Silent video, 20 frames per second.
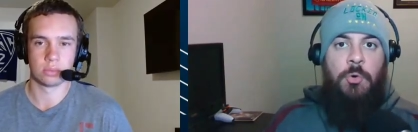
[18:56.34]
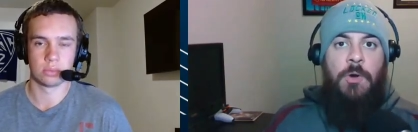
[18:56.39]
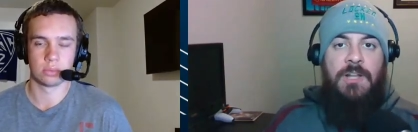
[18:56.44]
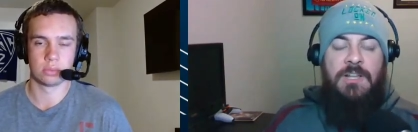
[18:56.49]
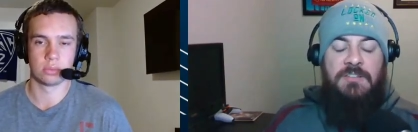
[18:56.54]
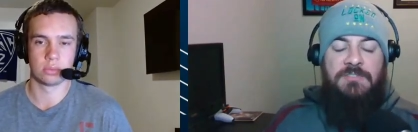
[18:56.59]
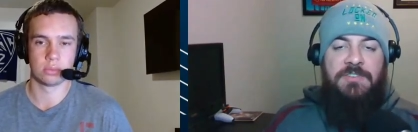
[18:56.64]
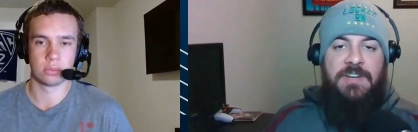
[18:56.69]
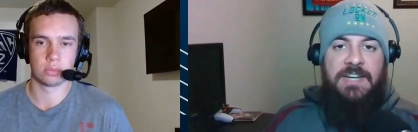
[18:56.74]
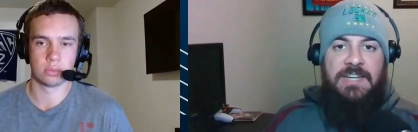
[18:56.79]

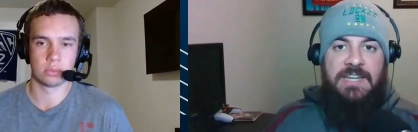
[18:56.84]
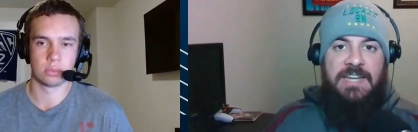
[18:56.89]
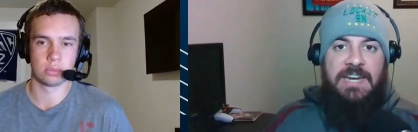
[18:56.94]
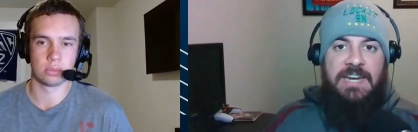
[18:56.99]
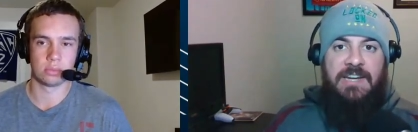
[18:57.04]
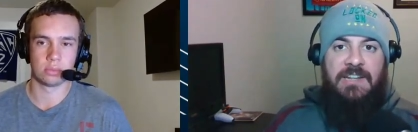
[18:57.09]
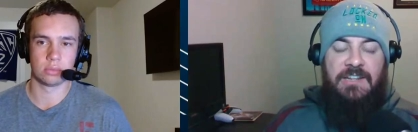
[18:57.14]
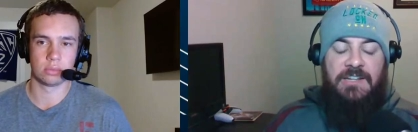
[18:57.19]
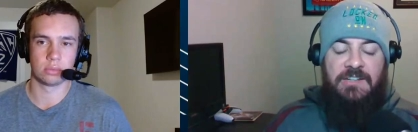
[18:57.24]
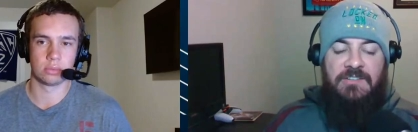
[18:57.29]
Speaker 1: qualified
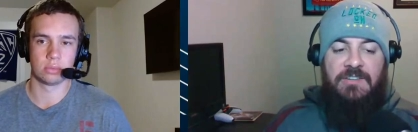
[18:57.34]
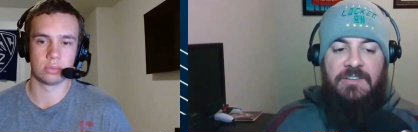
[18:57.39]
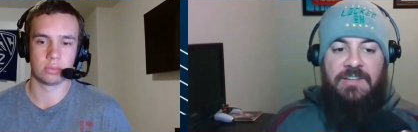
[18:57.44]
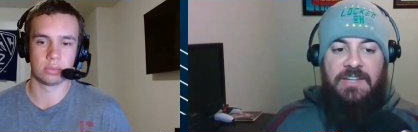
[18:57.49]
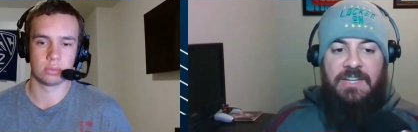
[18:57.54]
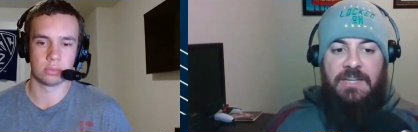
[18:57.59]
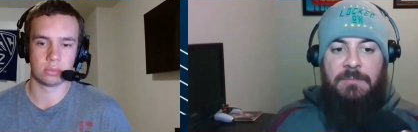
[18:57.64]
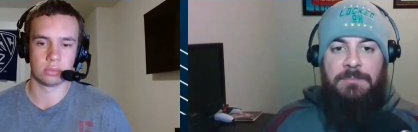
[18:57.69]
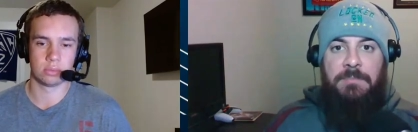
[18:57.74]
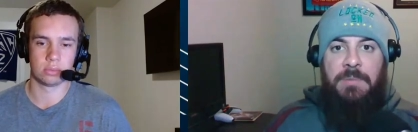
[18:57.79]
candidates that
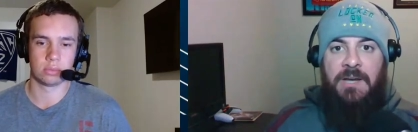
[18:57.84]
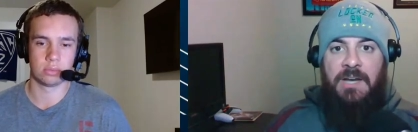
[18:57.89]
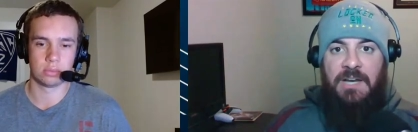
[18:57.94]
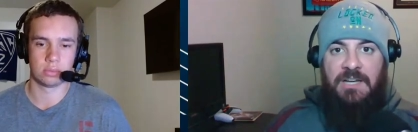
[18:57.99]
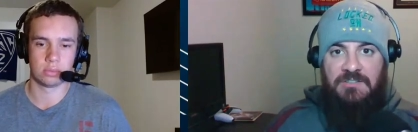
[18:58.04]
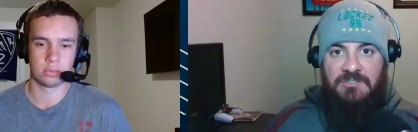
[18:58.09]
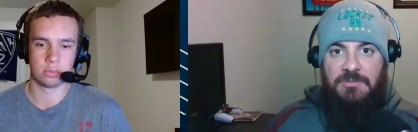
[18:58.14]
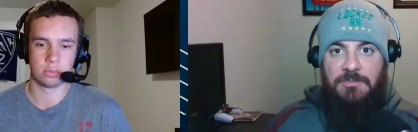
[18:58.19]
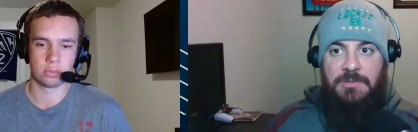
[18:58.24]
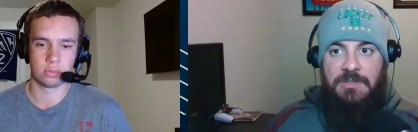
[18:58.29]
they could
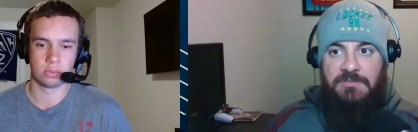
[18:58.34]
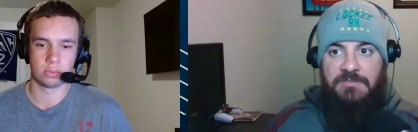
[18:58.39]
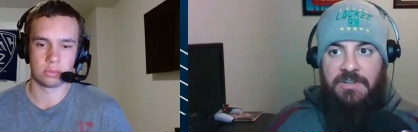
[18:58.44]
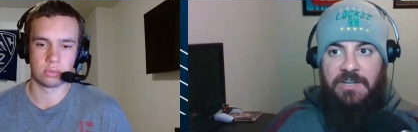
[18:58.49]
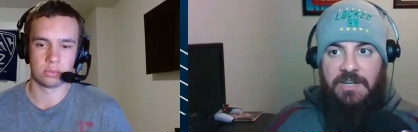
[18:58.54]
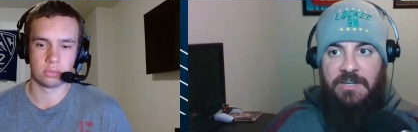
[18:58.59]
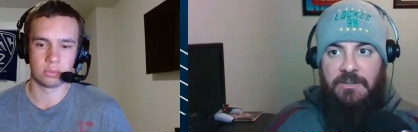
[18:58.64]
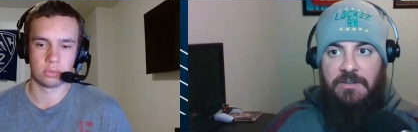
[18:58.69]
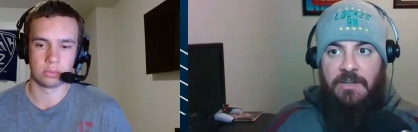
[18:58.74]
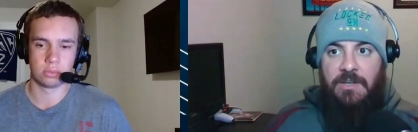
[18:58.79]
possibly
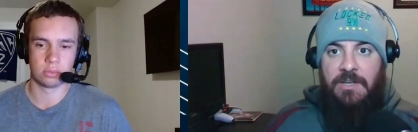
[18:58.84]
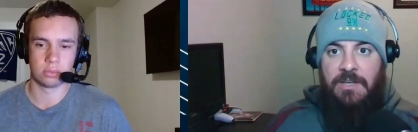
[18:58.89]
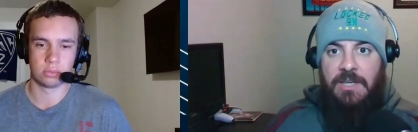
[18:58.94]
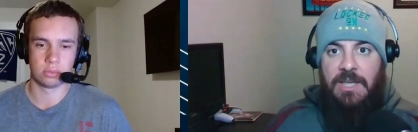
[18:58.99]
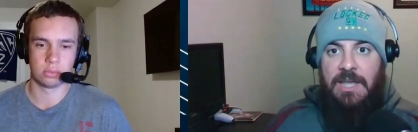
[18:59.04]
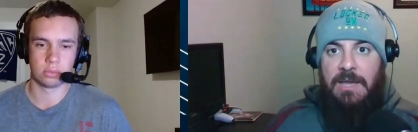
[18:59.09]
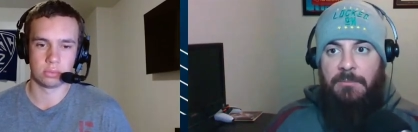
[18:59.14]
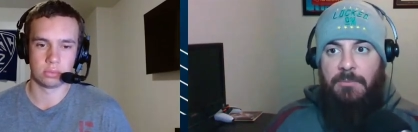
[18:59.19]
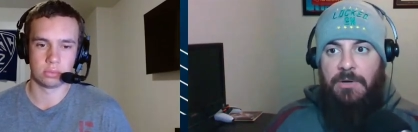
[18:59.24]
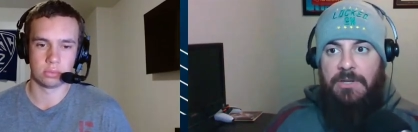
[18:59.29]
find.
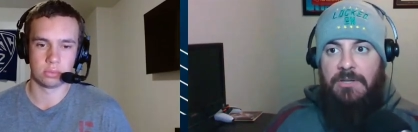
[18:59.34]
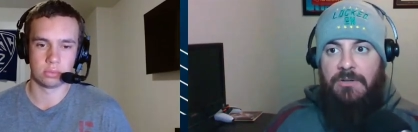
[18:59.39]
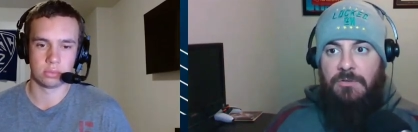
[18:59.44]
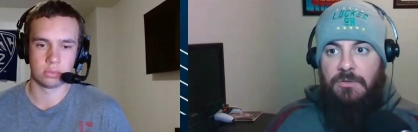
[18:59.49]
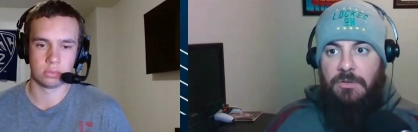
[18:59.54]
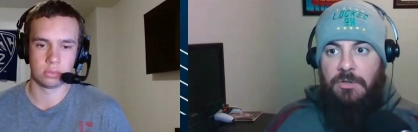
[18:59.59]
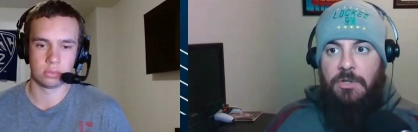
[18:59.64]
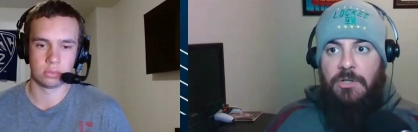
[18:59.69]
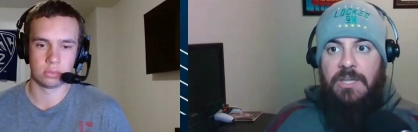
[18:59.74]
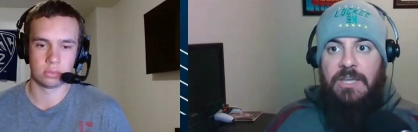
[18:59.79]
And when you're
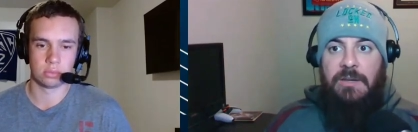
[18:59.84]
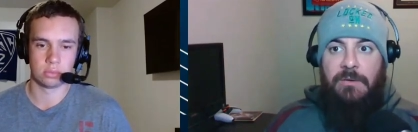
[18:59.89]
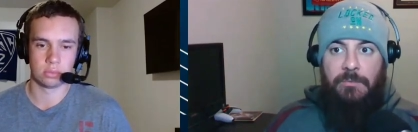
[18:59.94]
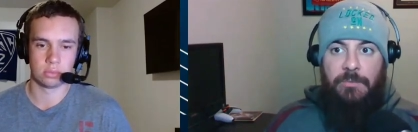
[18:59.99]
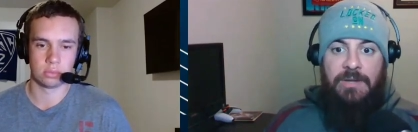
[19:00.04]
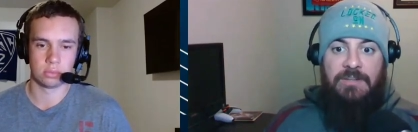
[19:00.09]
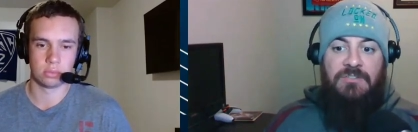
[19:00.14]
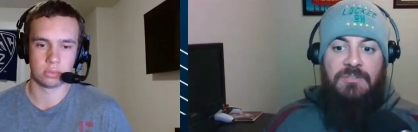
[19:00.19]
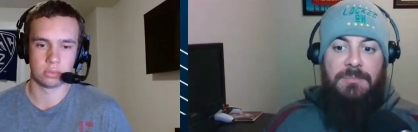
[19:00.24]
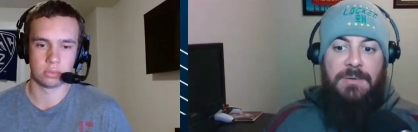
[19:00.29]
looking at
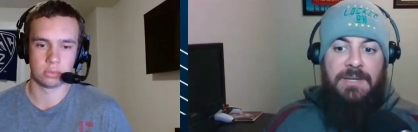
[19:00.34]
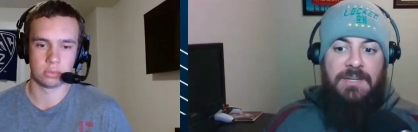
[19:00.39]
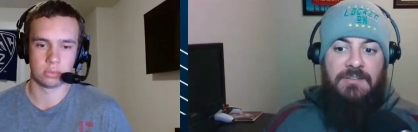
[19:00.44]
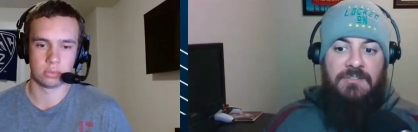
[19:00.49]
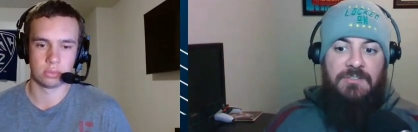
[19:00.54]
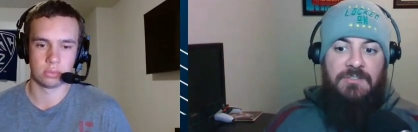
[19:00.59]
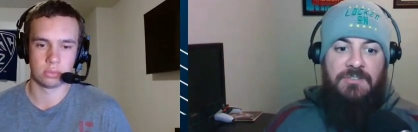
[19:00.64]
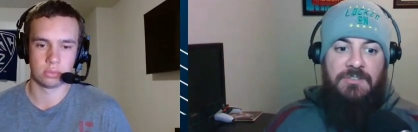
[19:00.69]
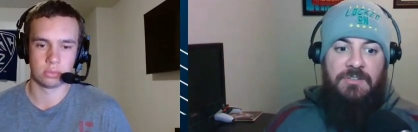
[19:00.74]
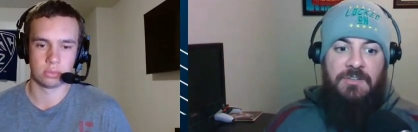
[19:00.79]

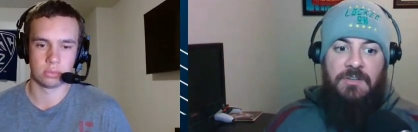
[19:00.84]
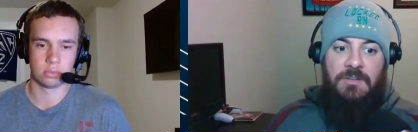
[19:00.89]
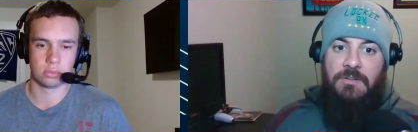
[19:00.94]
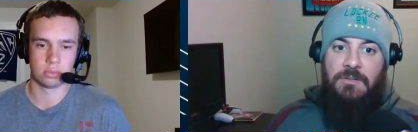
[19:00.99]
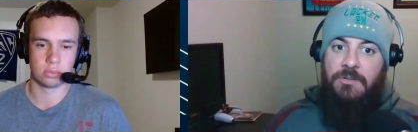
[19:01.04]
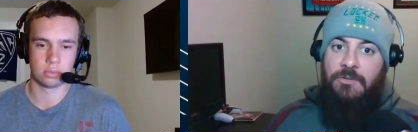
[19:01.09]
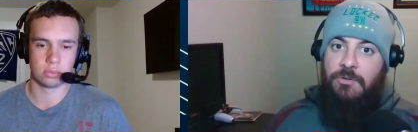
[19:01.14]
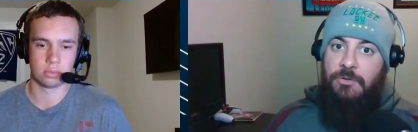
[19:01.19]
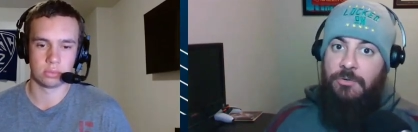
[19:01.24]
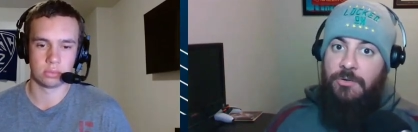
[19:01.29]
resumes,
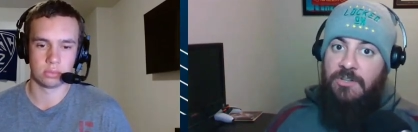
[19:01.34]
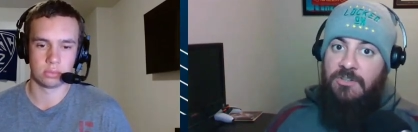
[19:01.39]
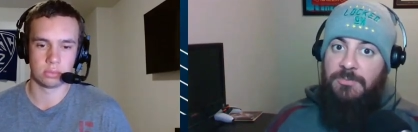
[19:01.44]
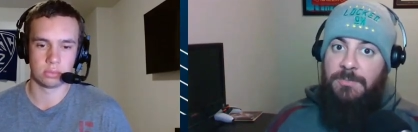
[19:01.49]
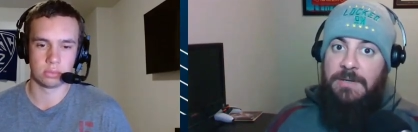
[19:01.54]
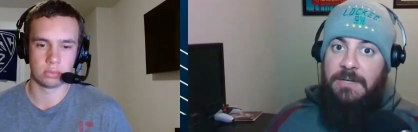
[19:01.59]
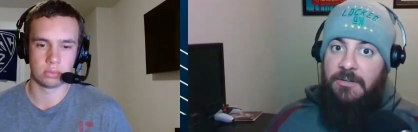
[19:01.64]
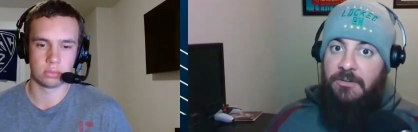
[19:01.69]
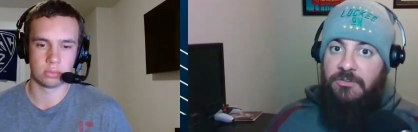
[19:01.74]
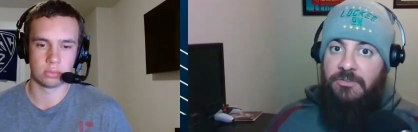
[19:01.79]
Chris
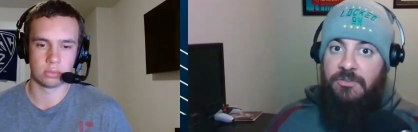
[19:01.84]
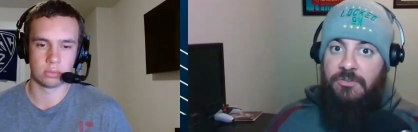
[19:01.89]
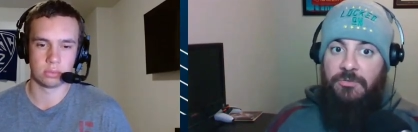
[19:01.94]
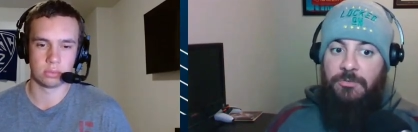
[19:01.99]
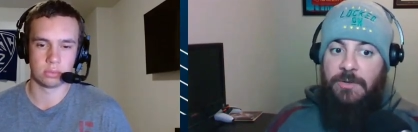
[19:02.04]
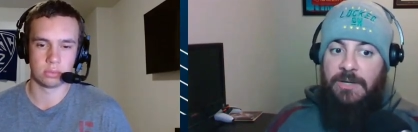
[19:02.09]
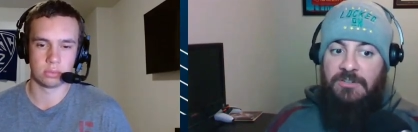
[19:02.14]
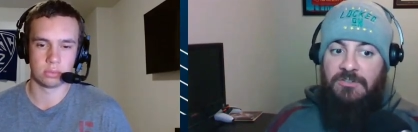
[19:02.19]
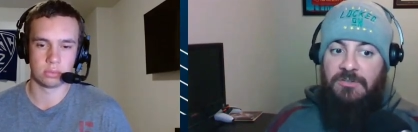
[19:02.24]
Peterson's